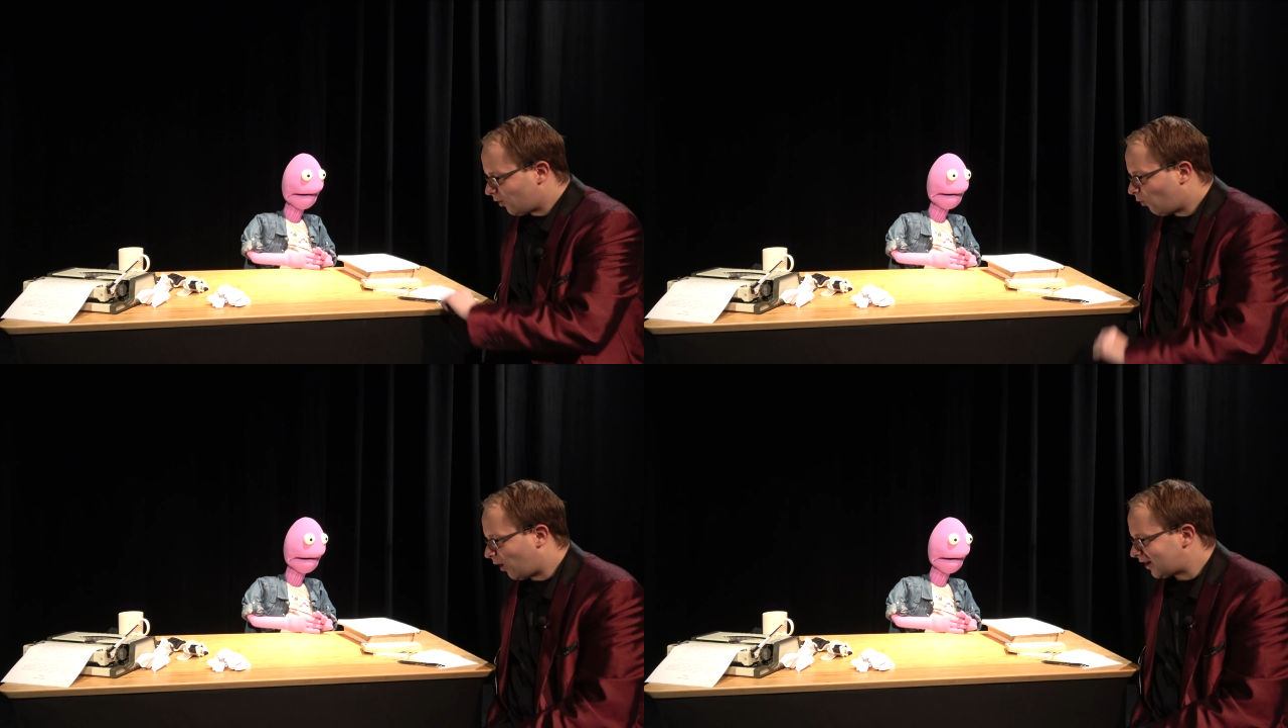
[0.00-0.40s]

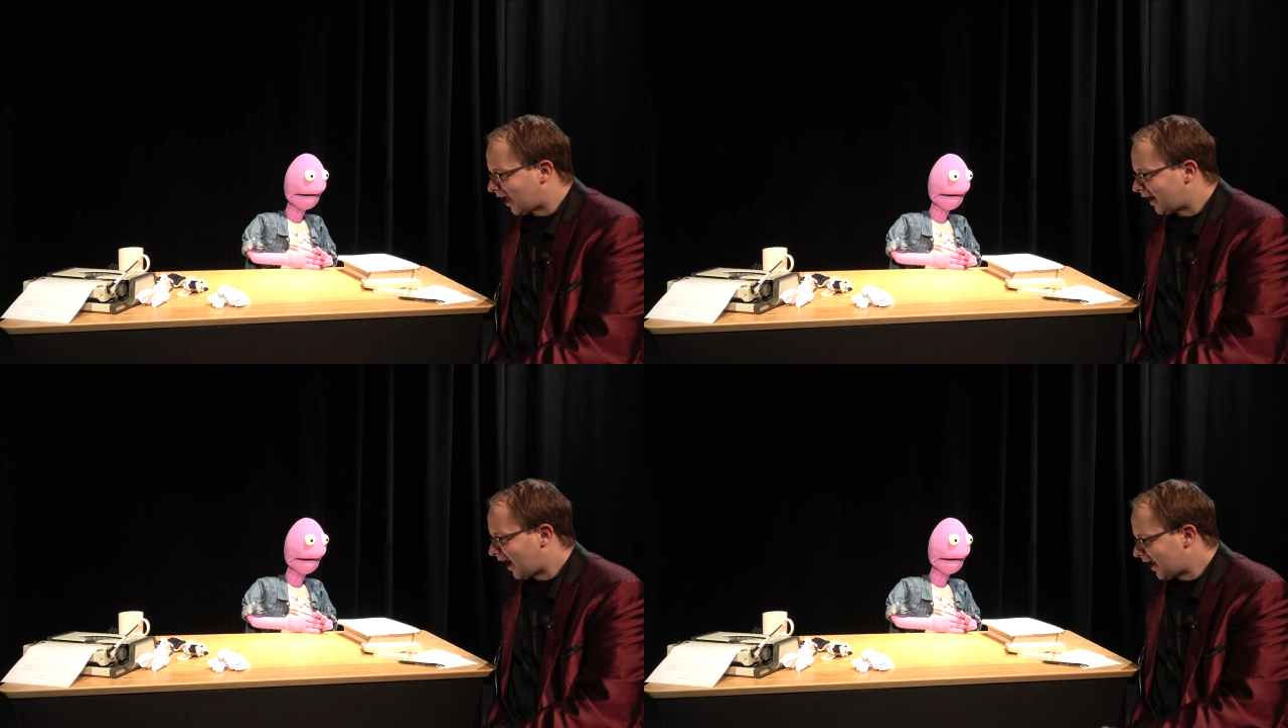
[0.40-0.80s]

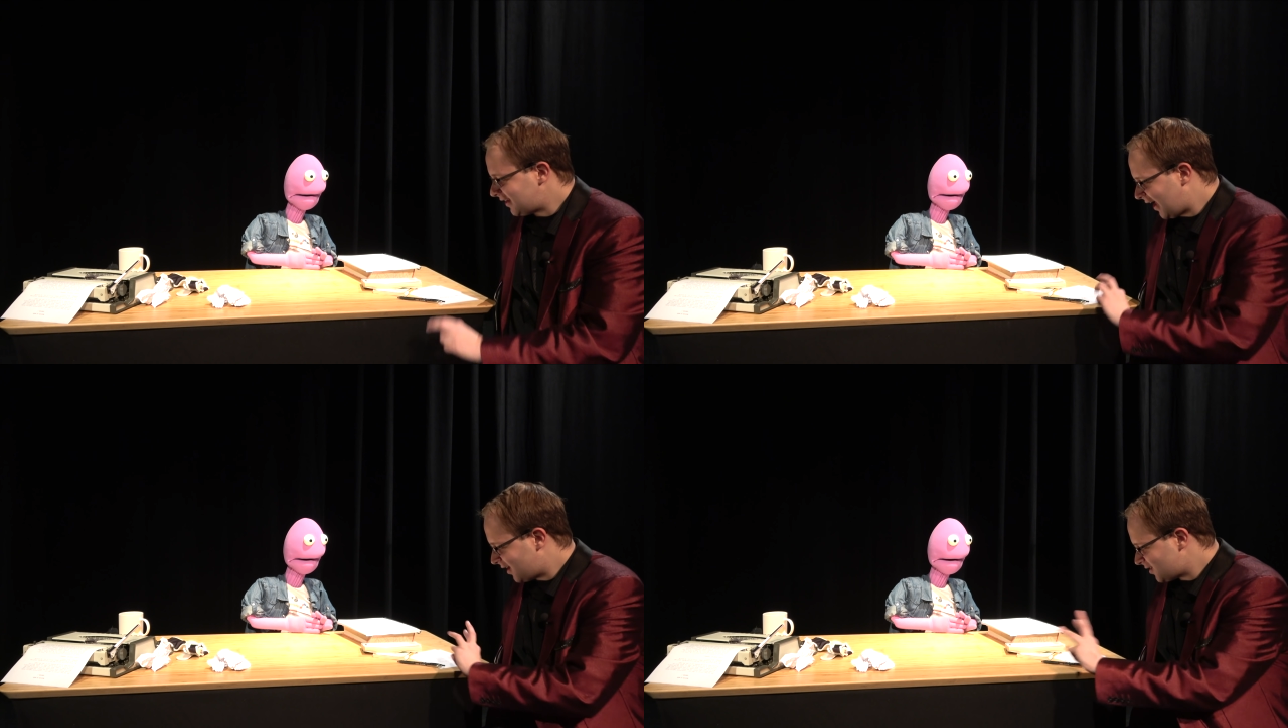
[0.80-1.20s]
one-line hot
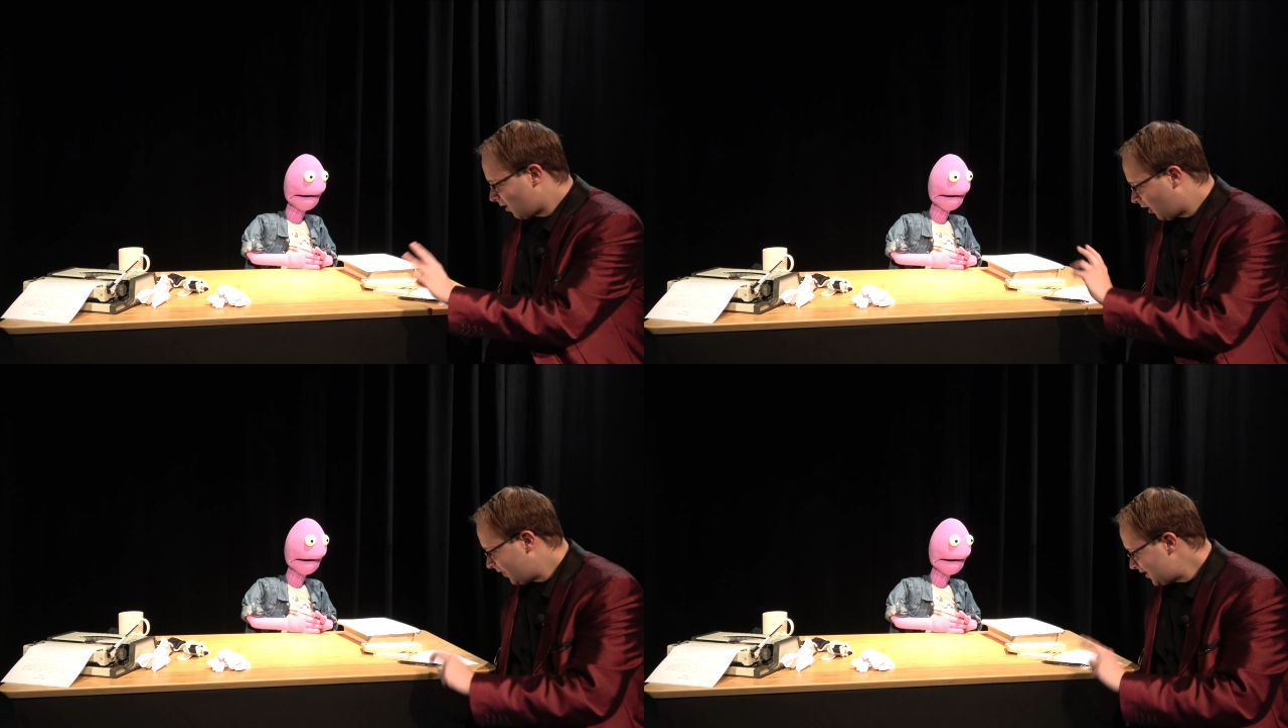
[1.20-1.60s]
takes
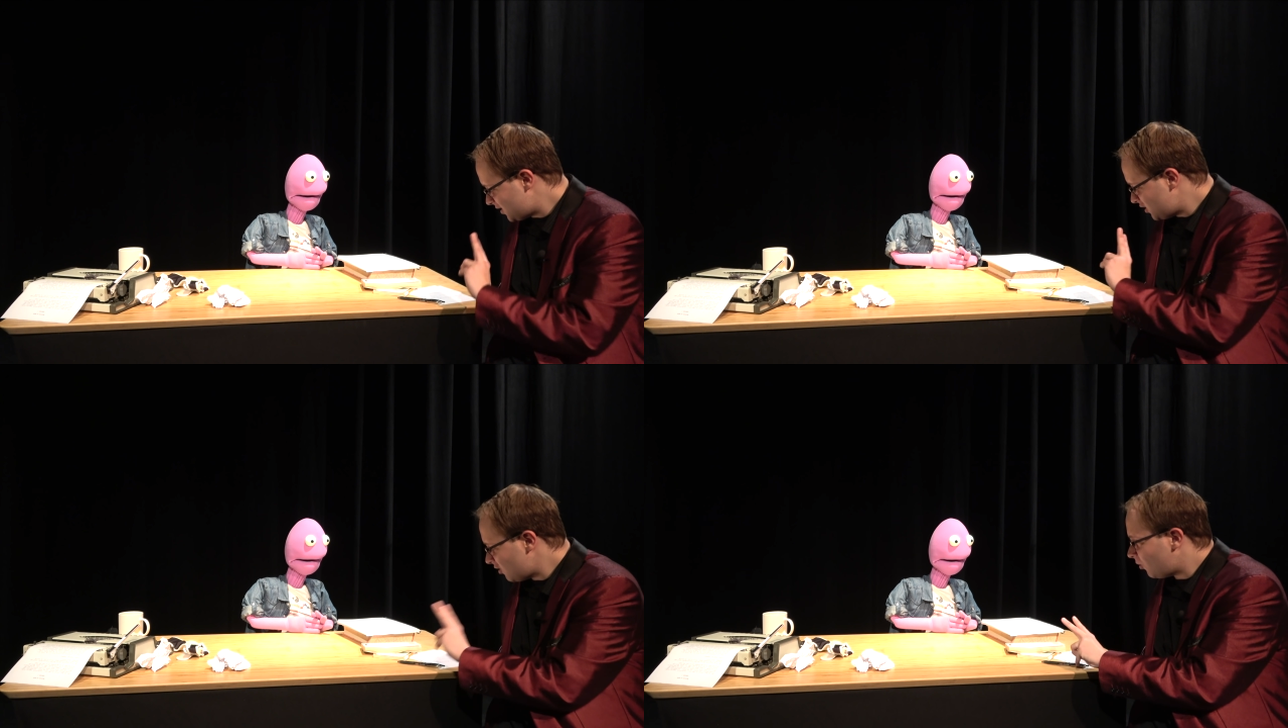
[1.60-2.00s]
on these
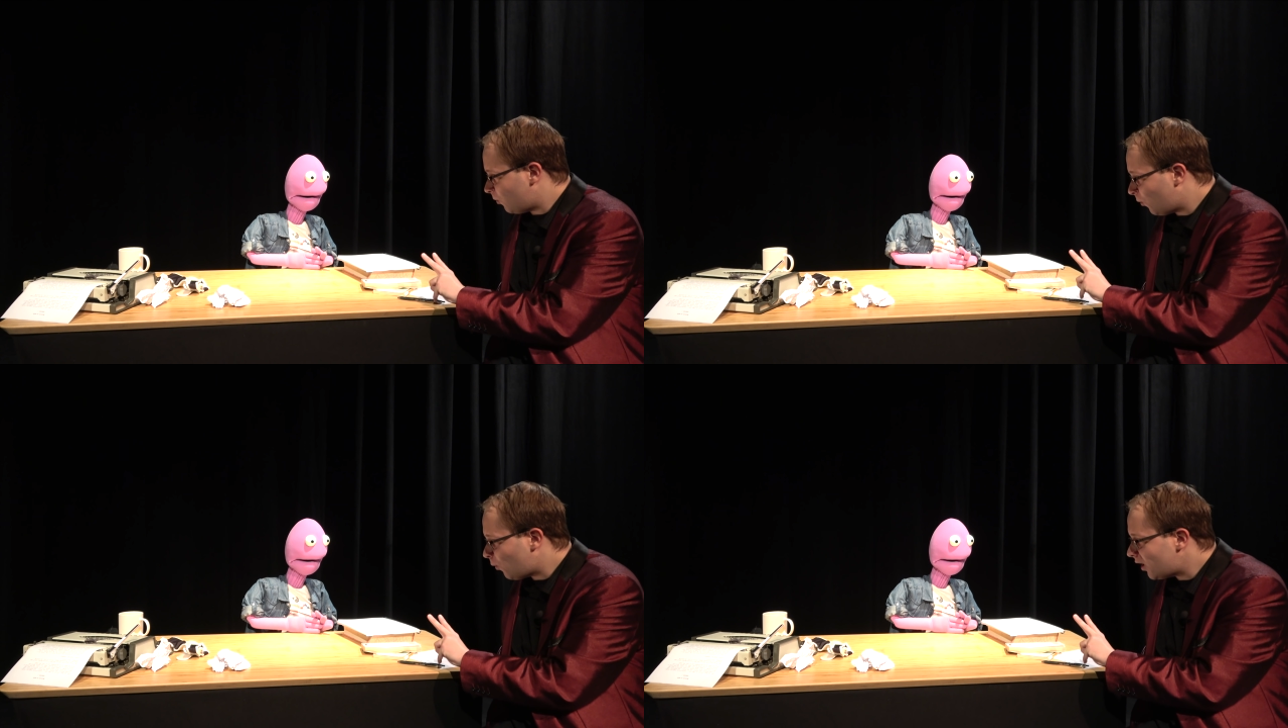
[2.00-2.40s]

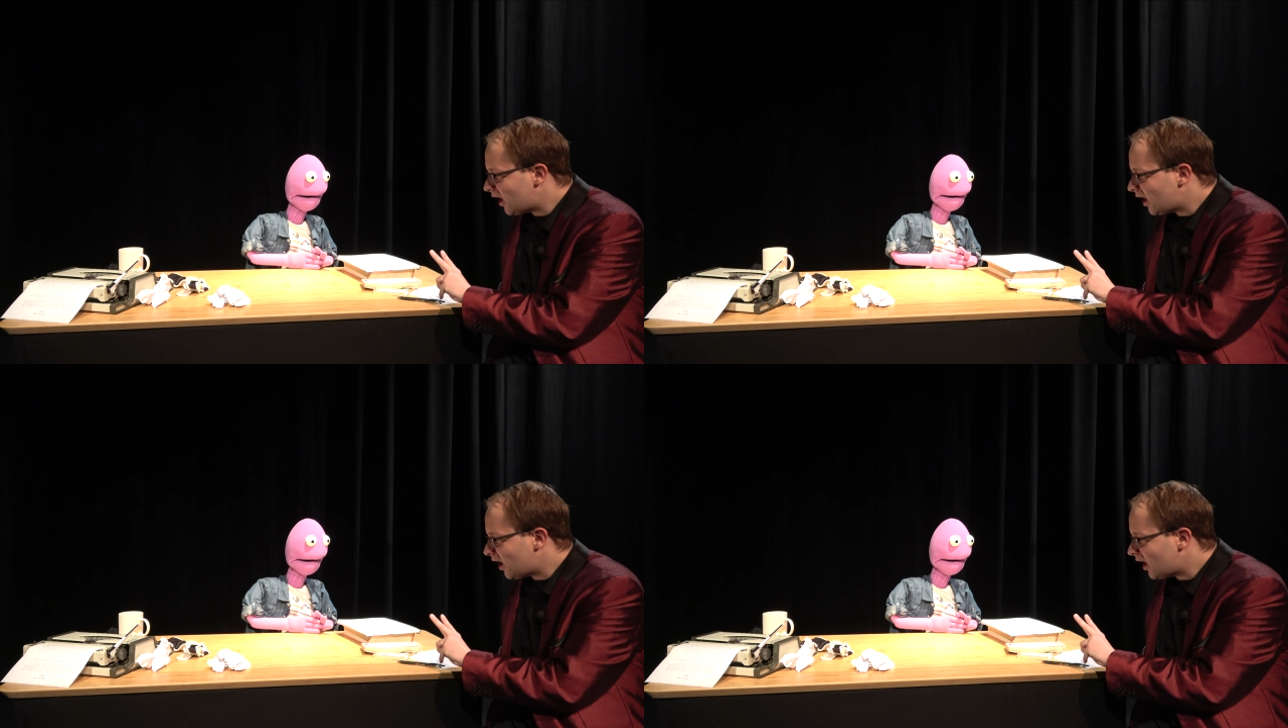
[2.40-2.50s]
two